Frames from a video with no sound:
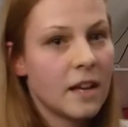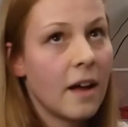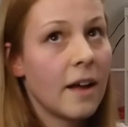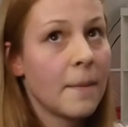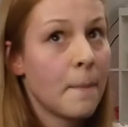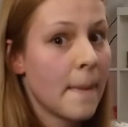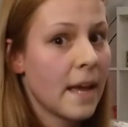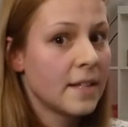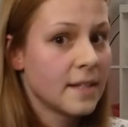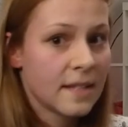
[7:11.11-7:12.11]
I
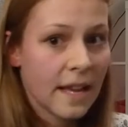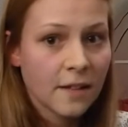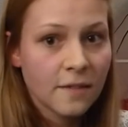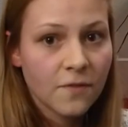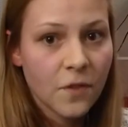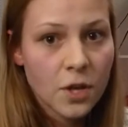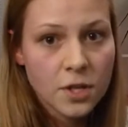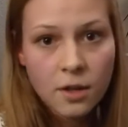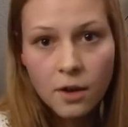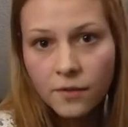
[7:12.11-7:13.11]
made a second
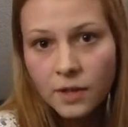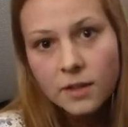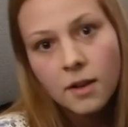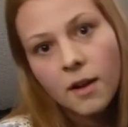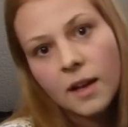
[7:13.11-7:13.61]
version of it,